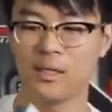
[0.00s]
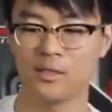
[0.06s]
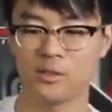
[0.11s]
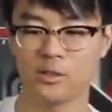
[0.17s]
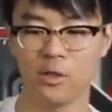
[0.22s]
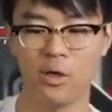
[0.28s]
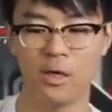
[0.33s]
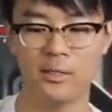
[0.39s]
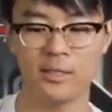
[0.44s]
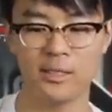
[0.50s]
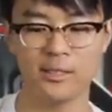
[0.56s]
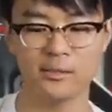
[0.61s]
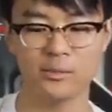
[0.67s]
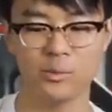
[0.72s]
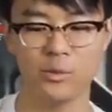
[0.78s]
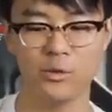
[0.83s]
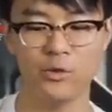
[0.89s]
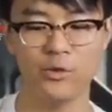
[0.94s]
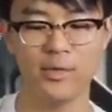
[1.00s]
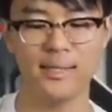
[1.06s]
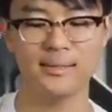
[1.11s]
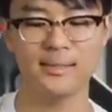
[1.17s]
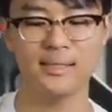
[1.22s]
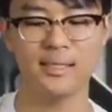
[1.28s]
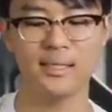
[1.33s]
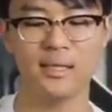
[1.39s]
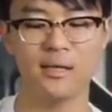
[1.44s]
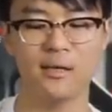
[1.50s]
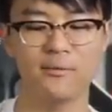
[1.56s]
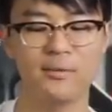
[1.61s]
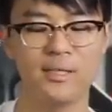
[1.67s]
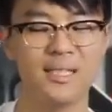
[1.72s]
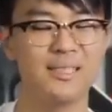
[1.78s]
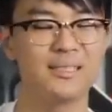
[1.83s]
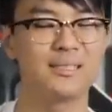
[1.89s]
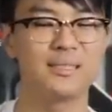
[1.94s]
So uh, tell us what you guys think of
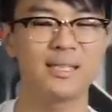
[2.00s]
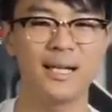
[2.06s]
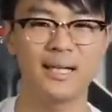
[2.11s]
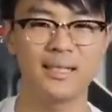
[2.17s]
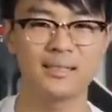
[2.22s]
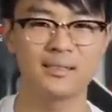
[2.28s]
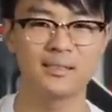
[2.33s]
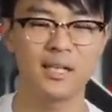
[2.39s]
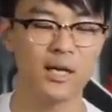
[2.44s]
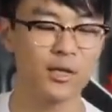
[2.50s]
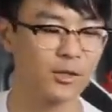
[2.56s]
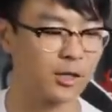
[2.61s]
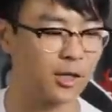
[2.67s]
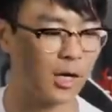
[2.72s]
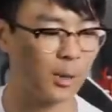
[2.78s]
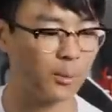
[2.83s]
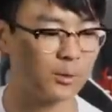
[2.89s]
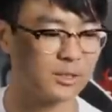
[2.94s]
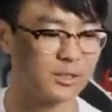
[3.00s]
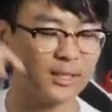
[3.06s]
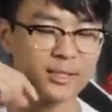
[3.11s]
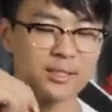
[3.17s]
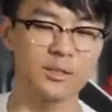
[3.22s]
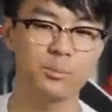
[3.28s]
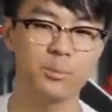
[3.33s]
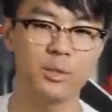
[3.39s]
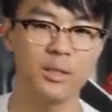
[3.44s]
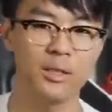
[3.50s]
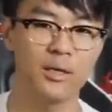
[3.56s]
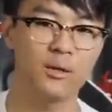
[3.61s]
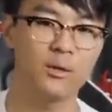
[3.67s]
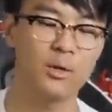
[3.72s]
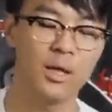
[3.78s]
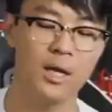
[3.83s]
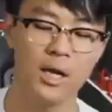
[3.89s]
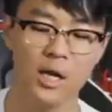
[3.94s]
the aesthetics down in the comment section
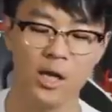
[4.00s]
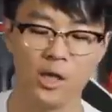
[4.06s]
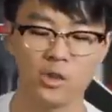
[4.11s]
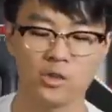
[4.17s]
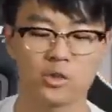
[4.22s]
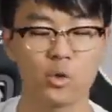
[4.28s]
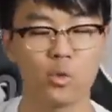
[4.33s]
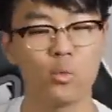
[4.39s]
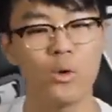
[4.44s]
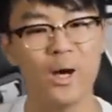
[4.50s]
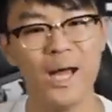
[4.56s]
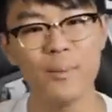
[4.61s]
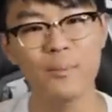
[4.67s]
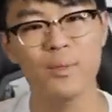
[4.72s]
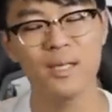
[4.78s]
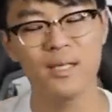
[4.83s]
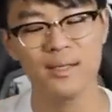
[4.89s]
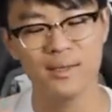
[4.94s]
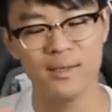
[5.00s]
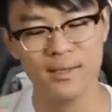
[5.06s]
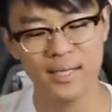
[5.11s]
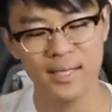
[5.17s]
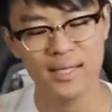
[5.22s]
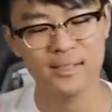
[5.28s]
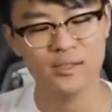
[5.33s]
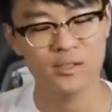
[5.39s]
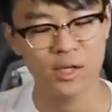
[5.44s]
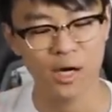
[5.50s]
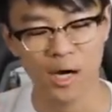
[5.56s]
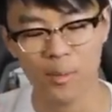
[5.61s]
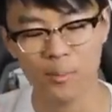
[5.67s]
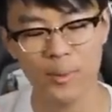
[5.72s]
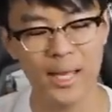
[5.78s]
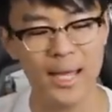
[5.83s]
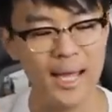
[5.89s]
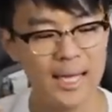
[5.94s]
below. So wrapping things
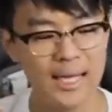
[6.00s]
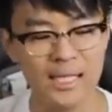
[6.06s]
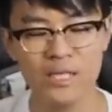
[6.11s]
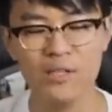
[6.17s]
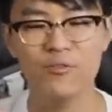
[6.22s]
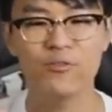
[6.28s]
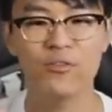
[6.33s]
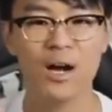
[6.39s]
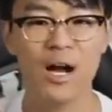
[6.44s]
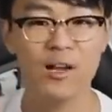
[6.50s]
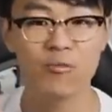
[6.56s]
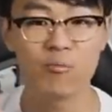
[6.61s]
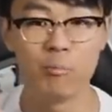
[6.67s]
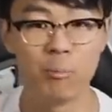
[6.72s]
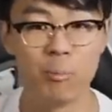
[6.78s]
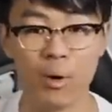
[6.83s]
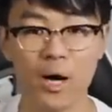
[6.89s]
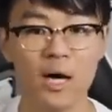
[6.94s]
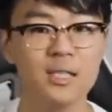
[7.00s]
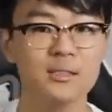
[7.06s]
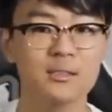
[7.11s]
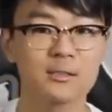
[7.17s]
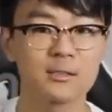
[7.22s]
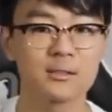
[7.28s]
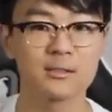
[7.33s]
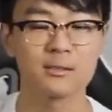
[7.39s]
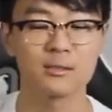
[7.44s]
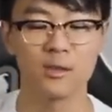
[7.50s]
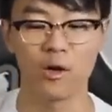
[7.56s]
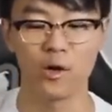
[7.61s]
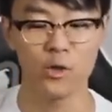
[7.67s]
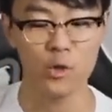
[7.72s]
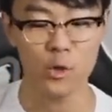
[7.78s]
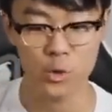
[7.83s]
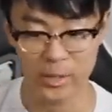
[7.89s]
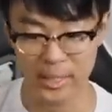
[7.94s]
up, 85 bucks? Are
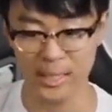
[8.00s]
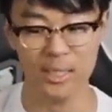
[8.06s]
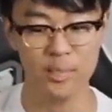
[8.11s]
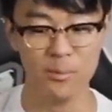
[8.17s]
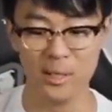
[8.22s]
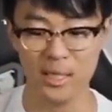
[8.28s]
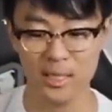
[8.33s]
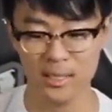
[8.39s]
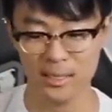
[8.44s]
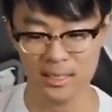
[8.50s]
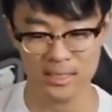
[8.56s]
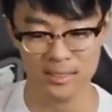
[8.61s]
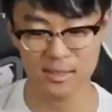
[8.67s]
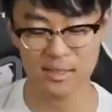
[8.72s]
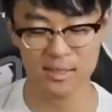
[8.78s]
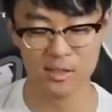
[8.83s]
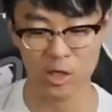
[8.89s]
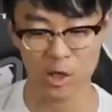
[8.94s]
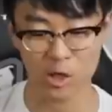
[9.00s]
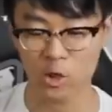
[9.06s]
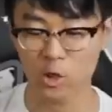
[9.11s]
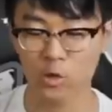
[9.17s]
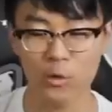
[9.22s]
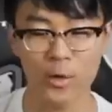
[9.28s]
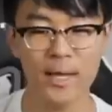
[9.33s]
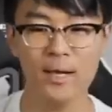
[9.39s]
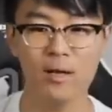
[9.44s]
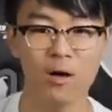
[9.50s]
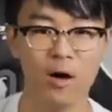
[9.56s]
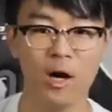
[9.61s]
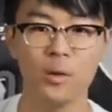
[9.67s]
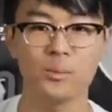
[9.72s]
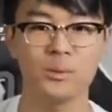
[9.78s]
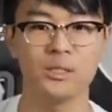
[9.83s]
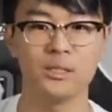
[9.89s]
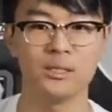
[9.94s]
you kidding me? This is a great
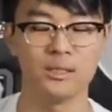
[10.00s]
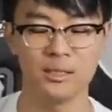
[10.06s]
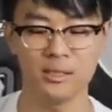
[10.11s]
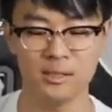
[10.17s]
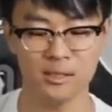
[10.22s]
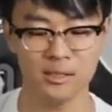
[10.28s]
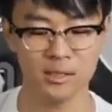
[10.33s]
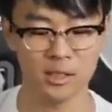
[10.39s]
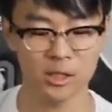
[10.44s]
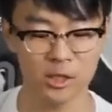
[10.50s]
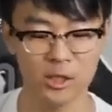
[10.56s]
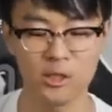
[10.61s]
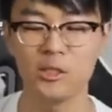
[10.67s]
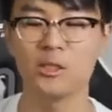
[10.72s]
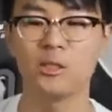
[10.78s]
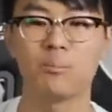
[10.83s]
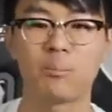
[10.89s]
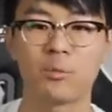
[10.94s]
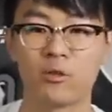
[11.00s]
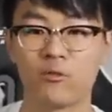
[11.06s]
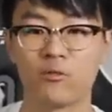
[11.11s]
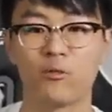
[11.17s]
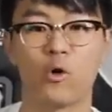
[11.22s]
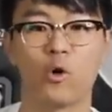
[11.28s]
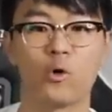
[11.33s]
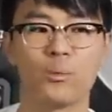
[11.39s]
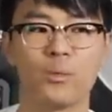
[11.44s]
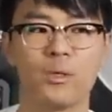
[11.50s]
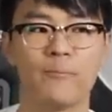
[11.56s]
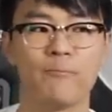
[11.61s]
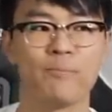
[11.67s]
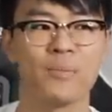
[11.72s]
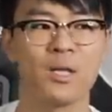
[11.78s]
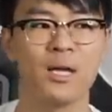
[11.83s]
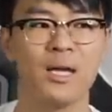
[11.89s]
option. This is a good performer.